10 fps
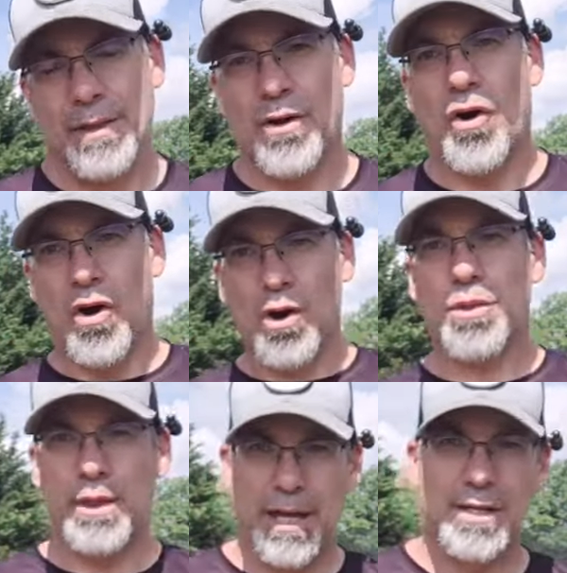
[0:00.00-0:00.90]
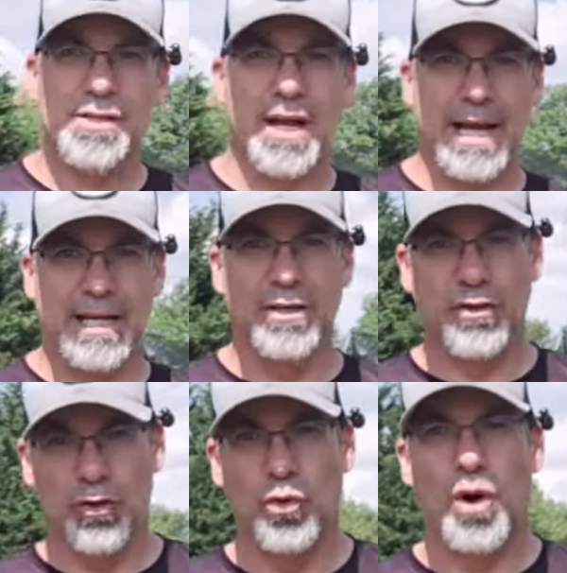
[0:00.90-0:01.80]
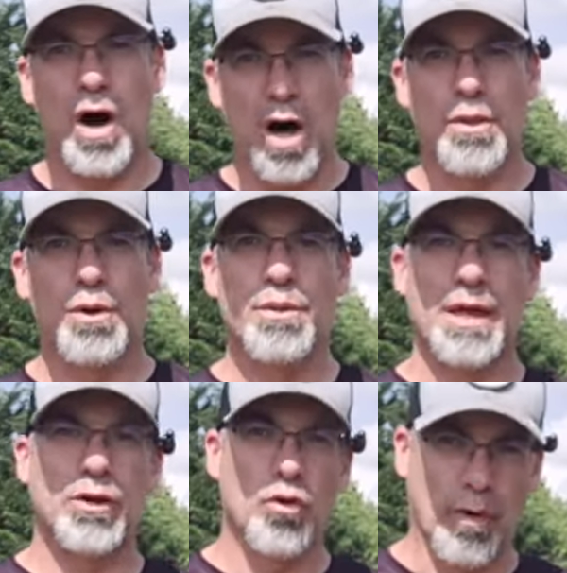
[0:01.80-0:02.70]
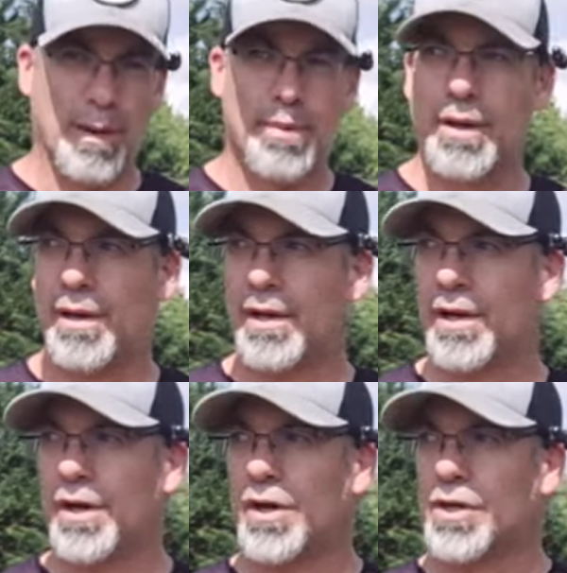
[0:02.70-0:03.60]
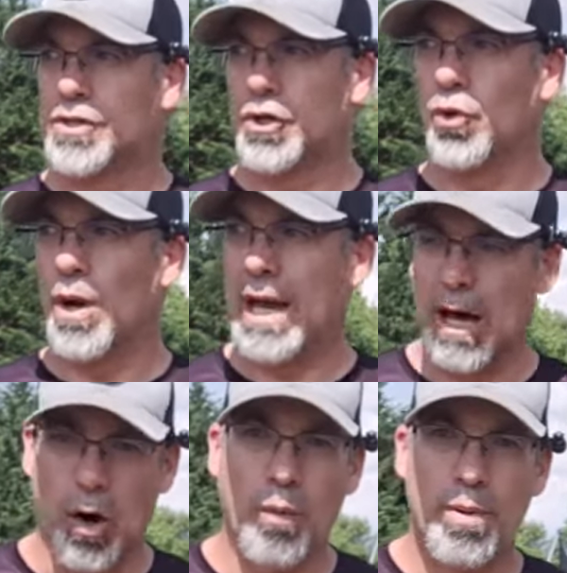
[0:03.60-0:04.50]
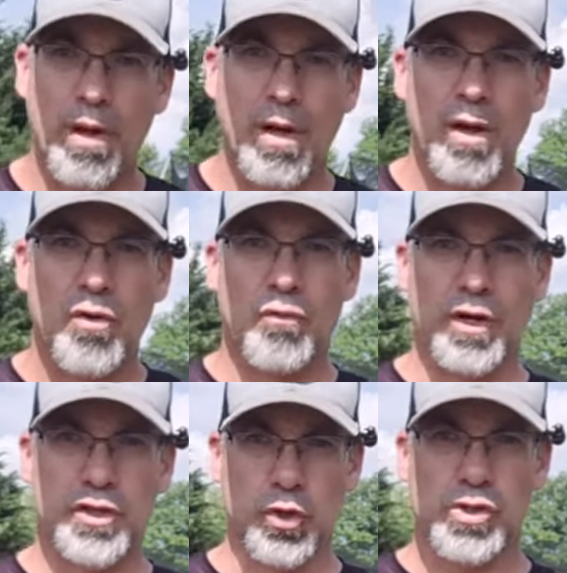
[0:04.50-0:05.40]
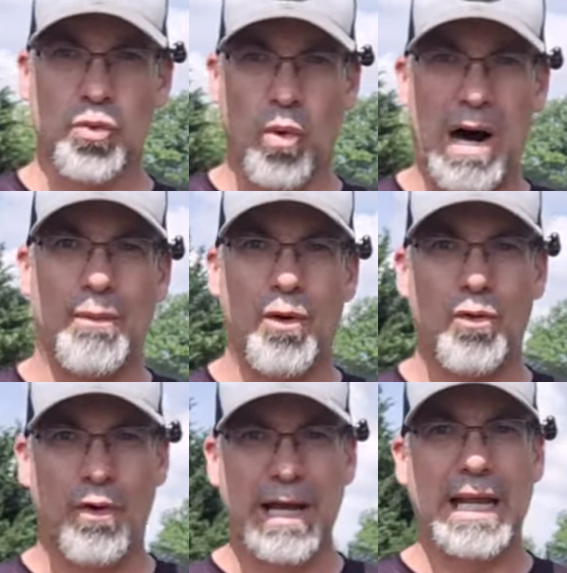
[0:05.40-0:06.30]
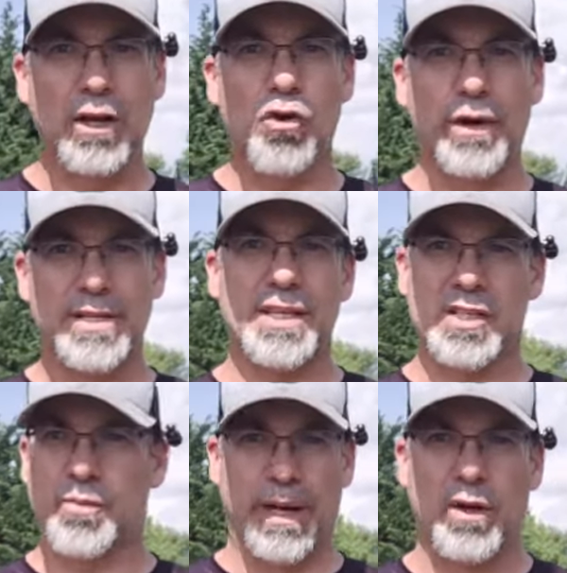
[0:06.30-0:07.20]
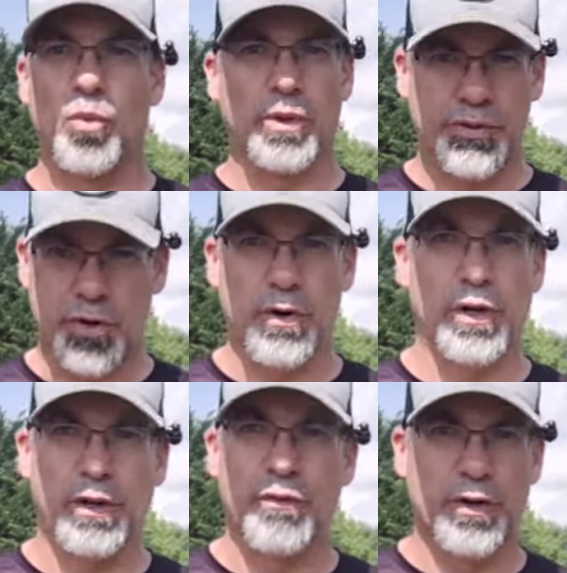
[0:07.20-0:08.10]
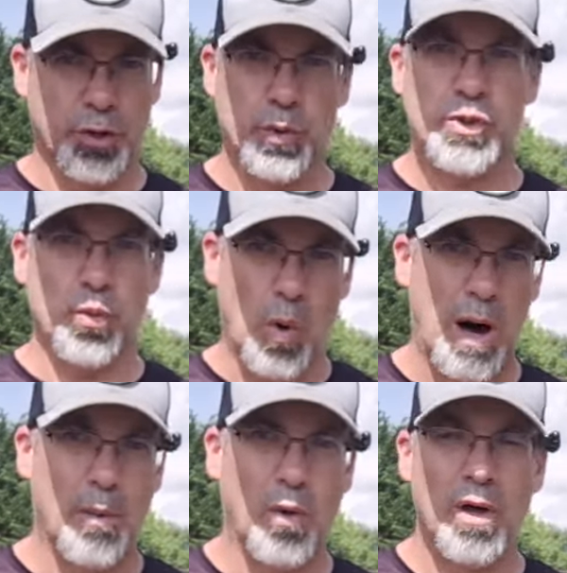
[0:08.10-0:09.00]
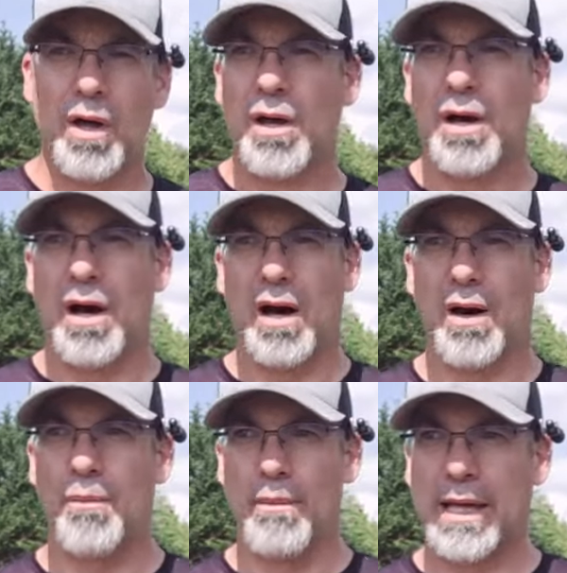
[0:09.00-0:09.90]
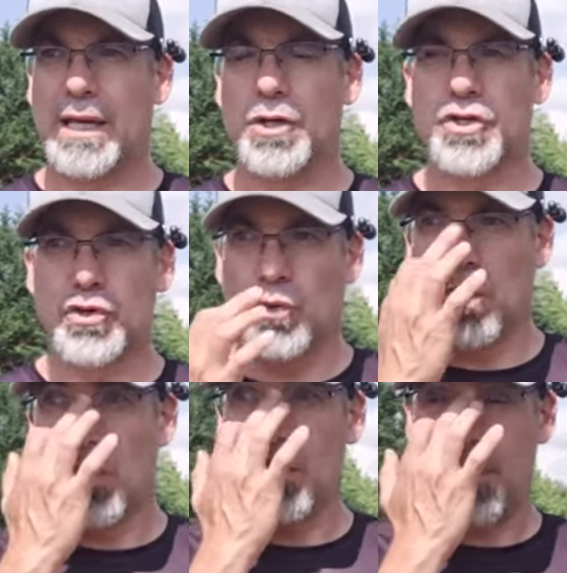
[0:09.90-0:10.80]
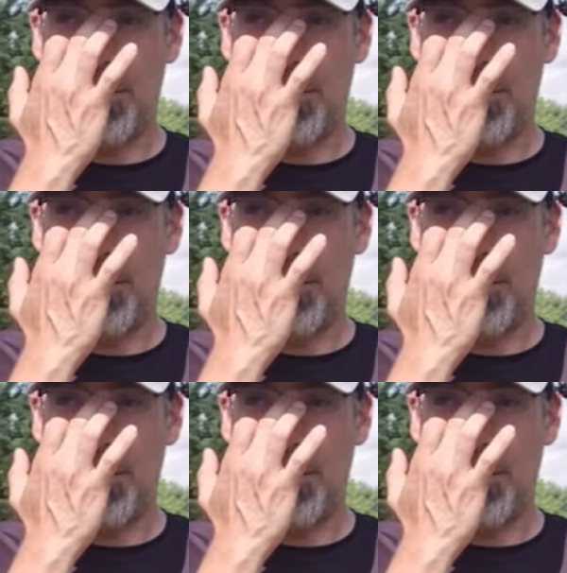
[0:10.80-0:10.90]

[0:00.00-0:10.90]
there are things that I can do other than grip to help reduce wobble, right? Increasing spin will certainly reduce wobble. Making sure